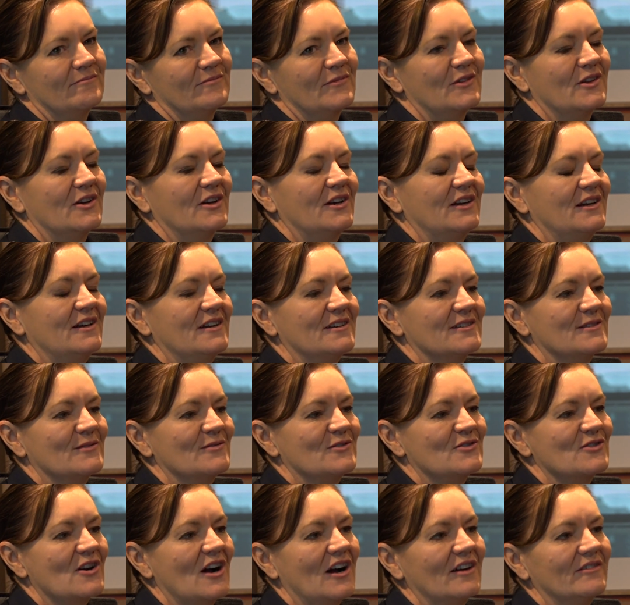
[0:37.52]
30 years
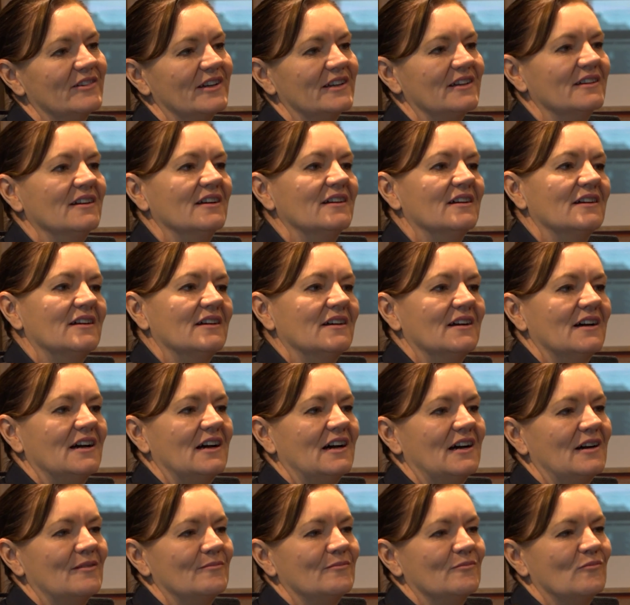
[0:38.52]
of driving,
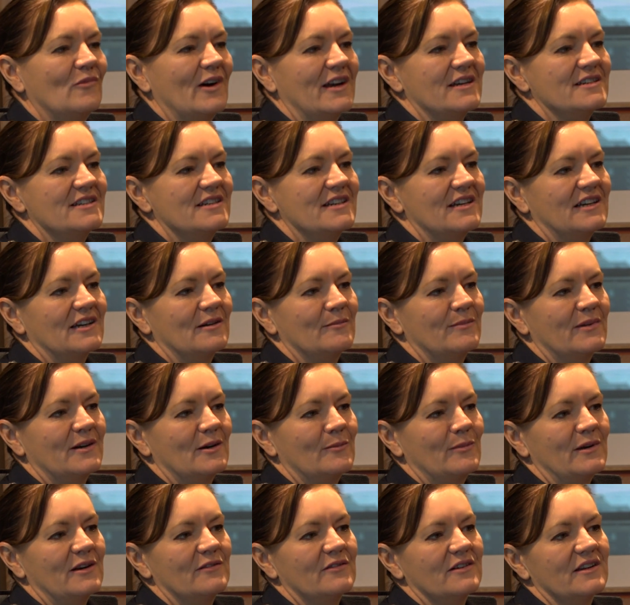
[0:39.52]
1 ticket, but
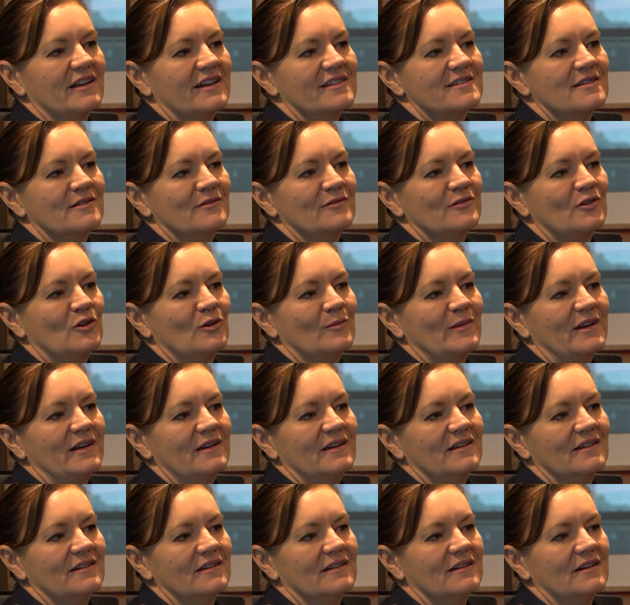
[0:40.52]
a bit of a lesson for
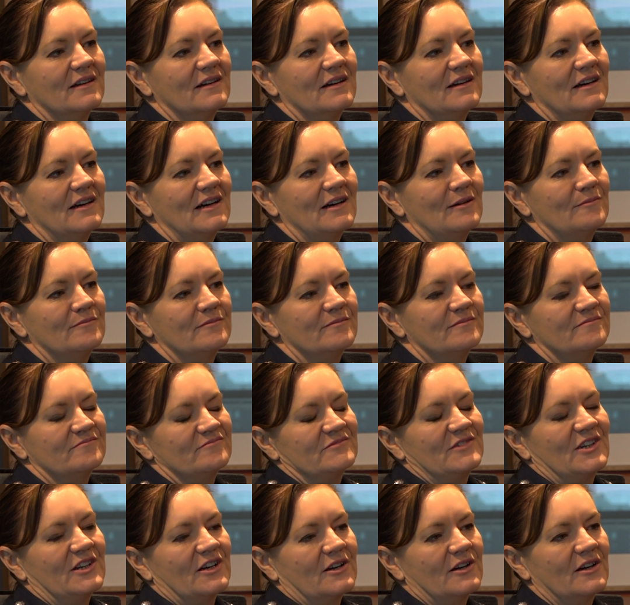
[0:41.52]
me.
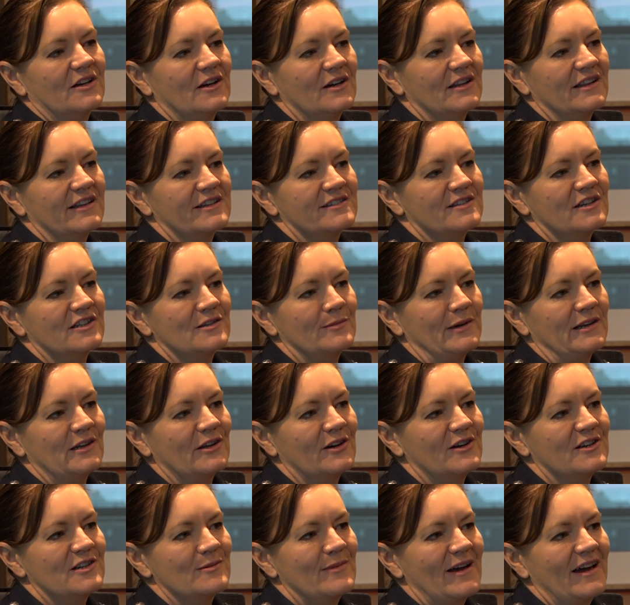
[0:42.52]
A lesson to be
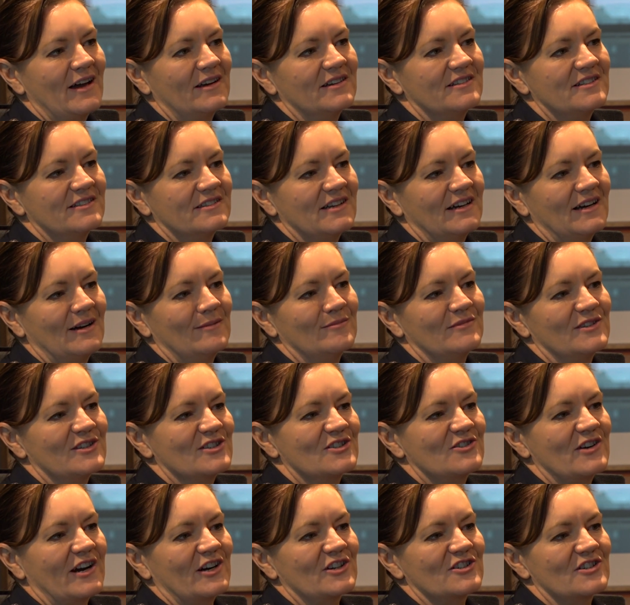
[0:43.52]
learned about
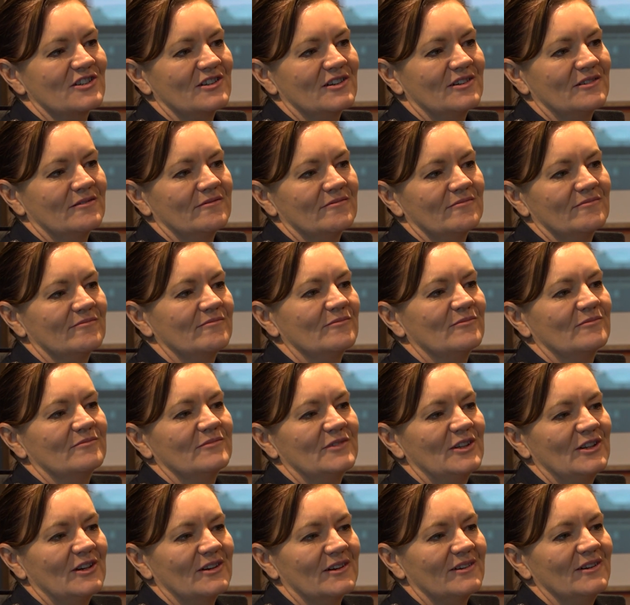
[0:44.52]
distraction and,
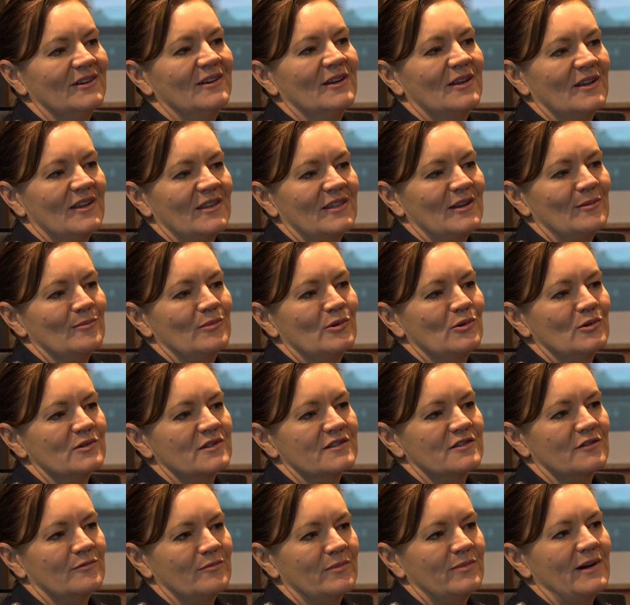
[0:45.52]
the
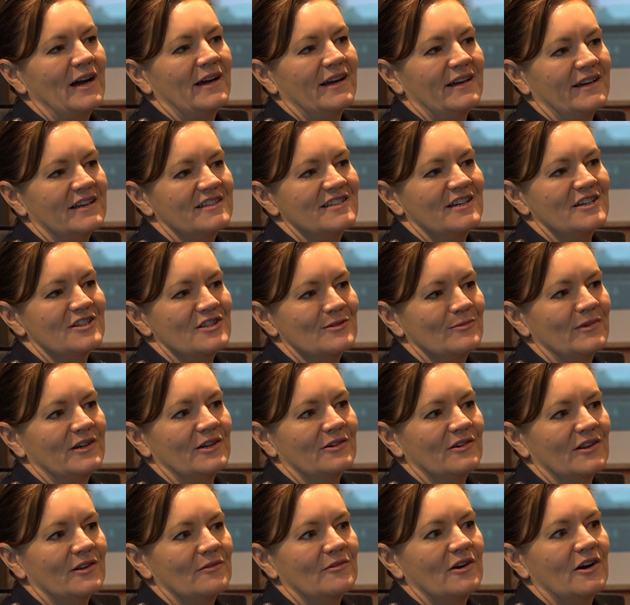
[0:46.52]
importance of paying attention when
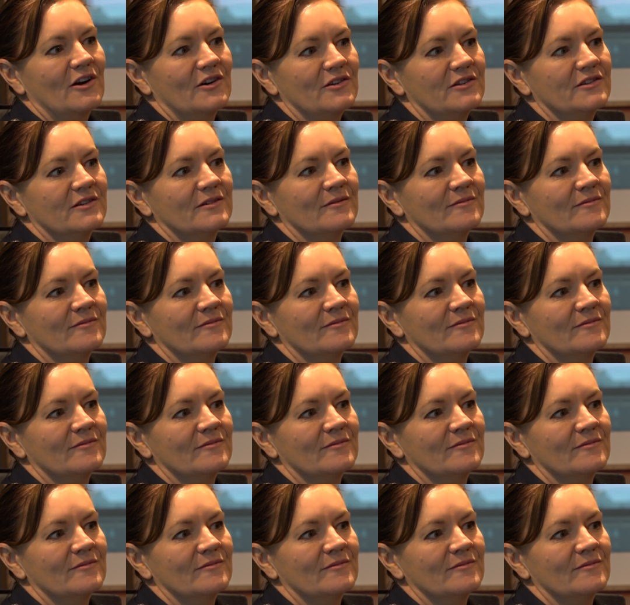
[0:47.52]
you're on the roads.